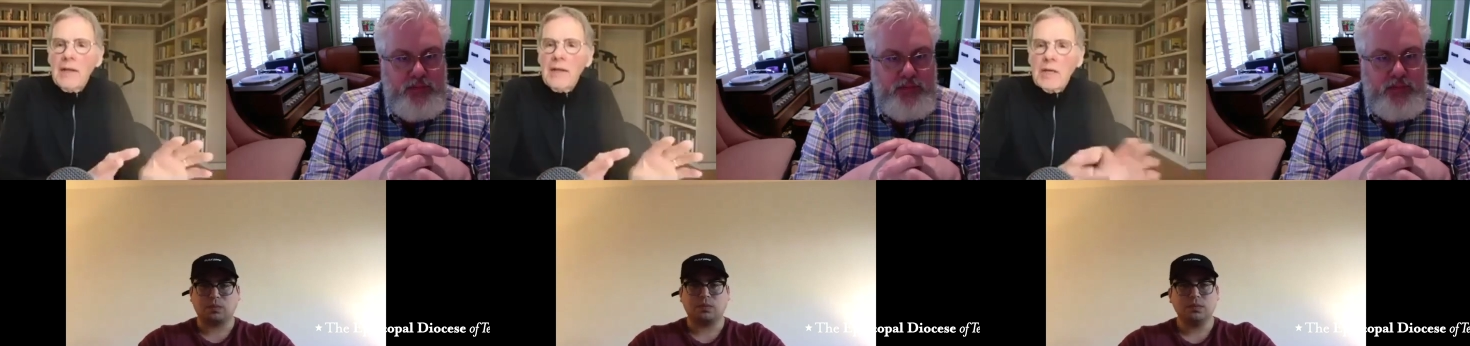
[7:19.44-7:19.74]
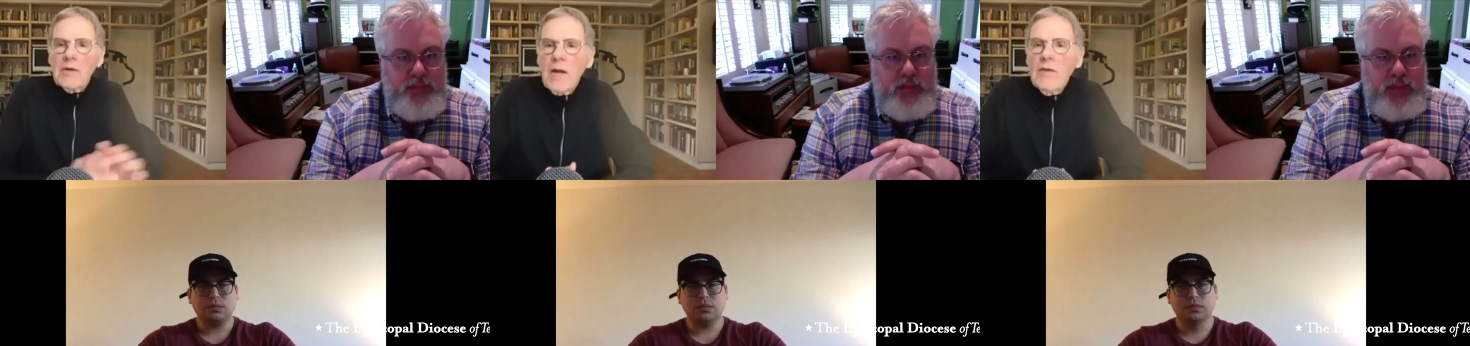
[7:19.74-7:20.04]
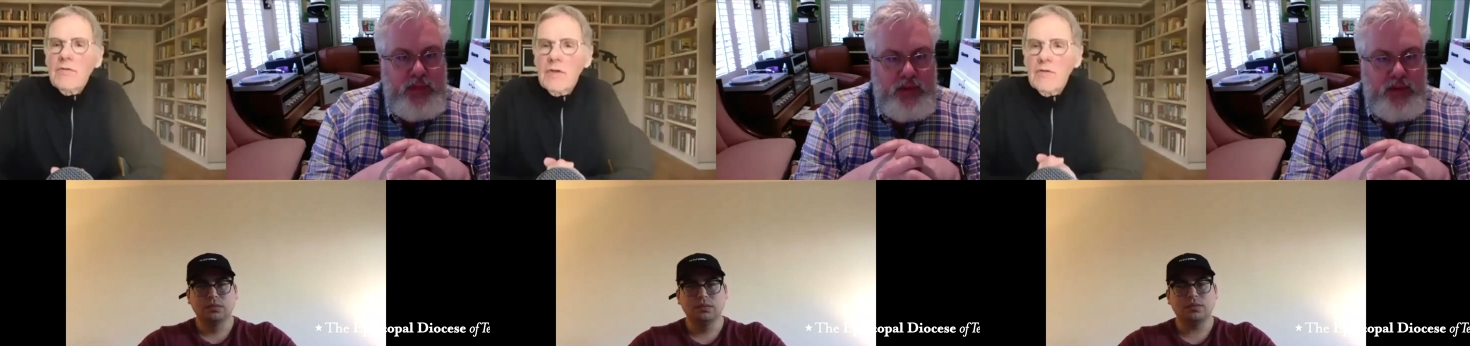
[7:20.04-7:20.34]

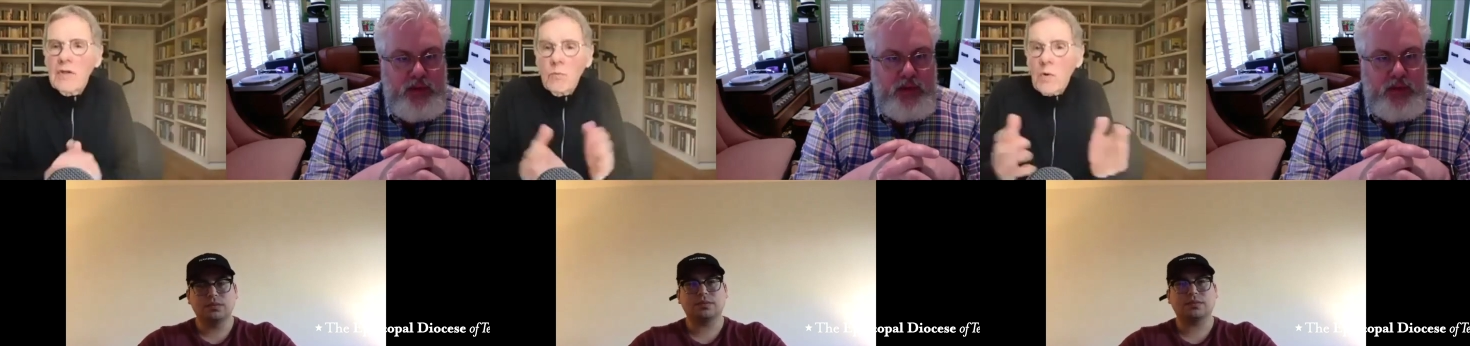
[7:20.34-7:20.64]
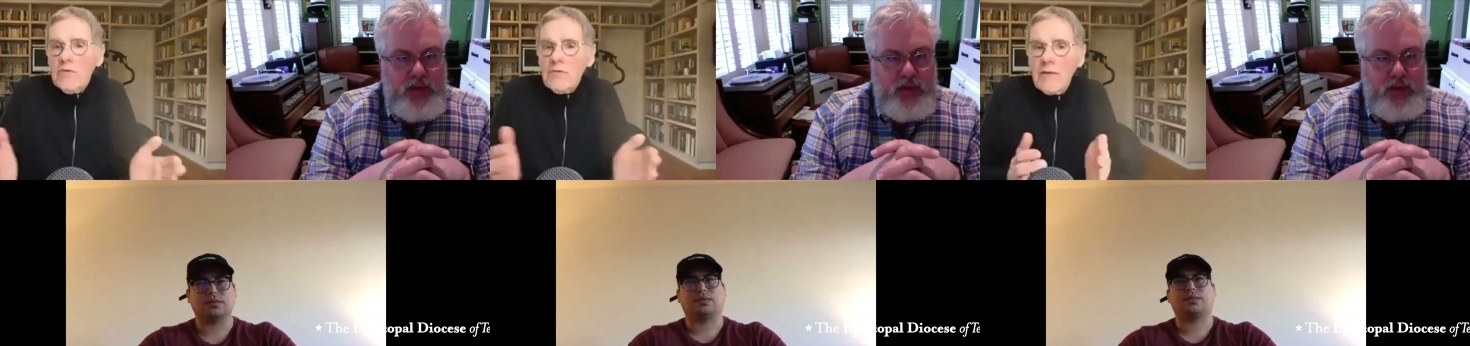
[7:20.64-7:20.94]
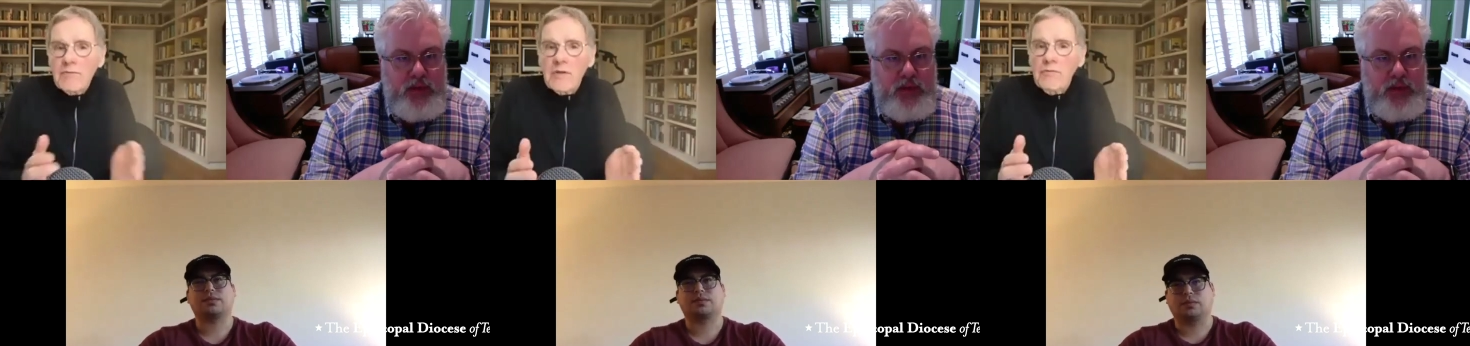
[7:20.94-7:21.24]
Speaker 1: crises, and we just have to
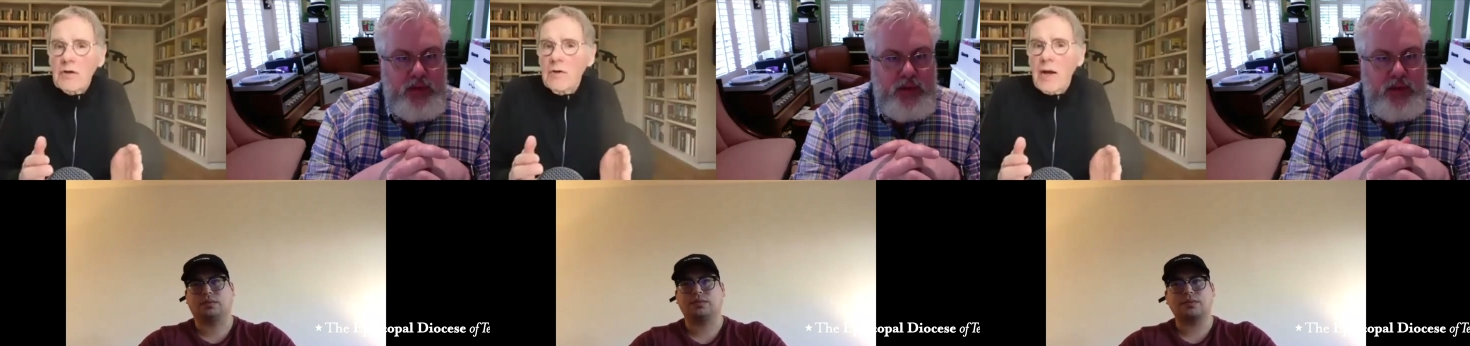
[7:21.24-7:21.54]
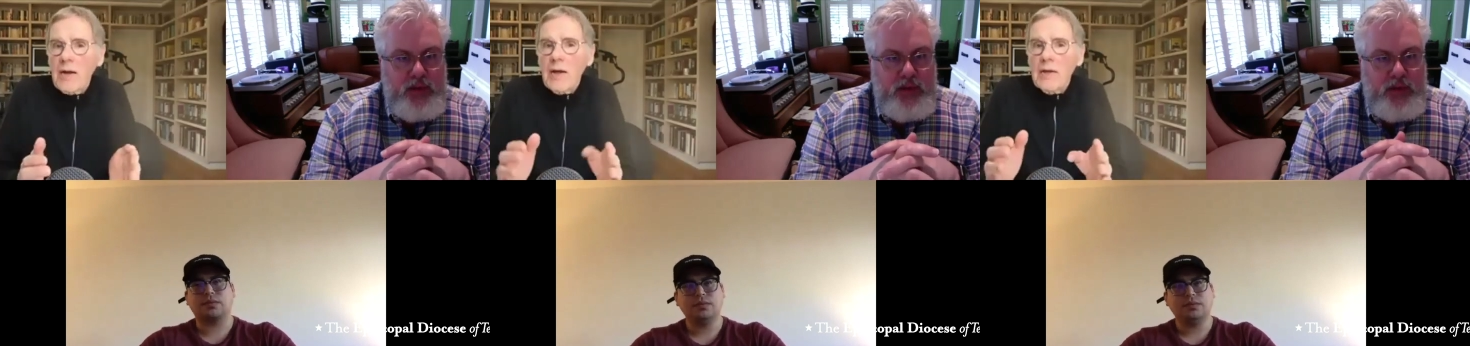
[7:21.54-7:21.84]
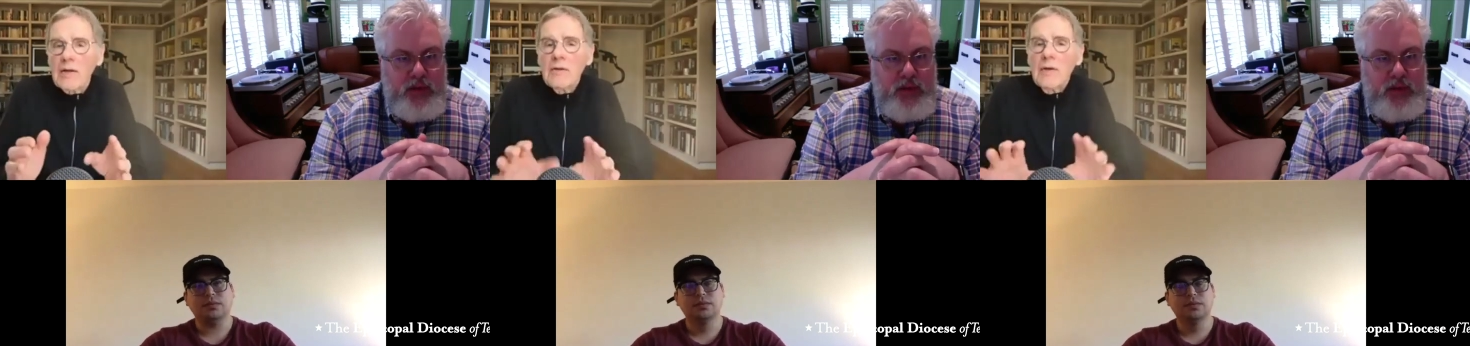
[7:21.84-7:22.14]
figure out how to
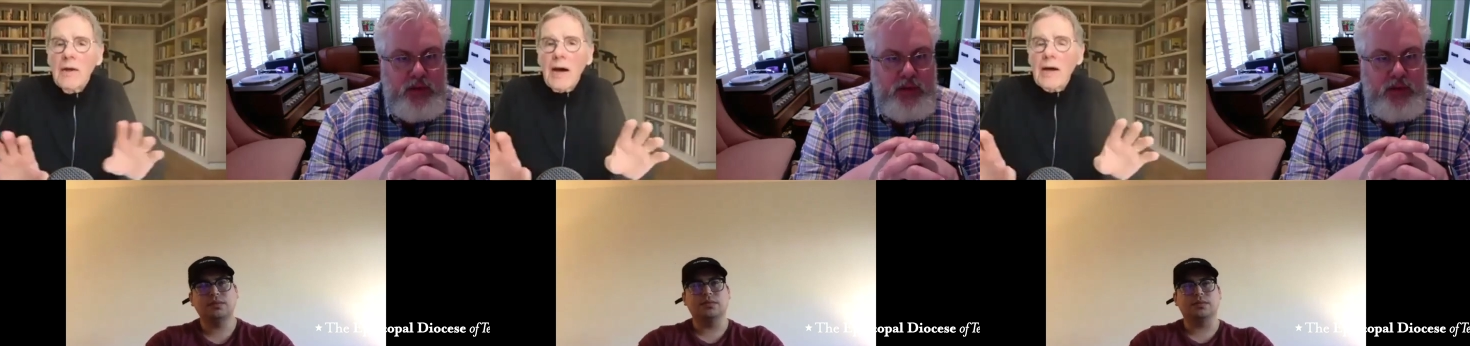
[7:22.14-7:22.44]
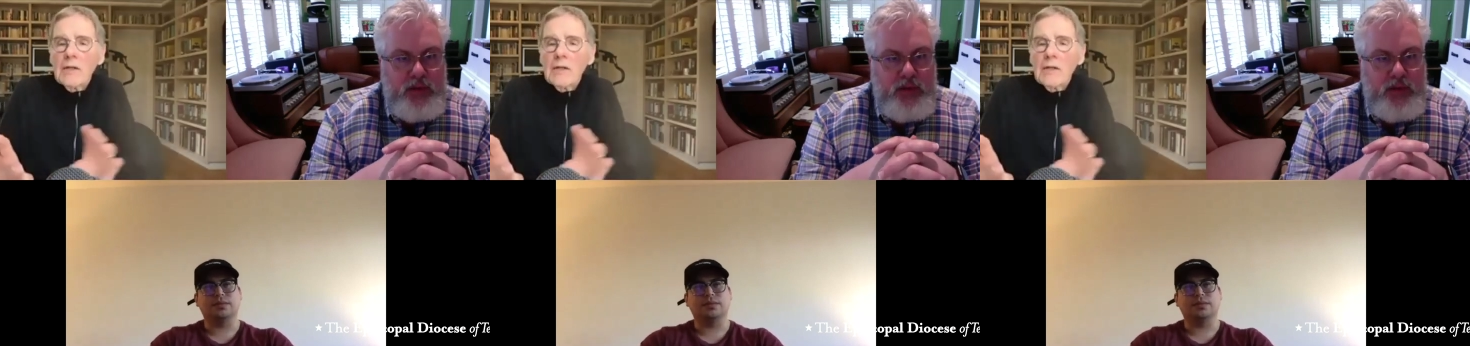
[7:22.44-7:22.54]
how to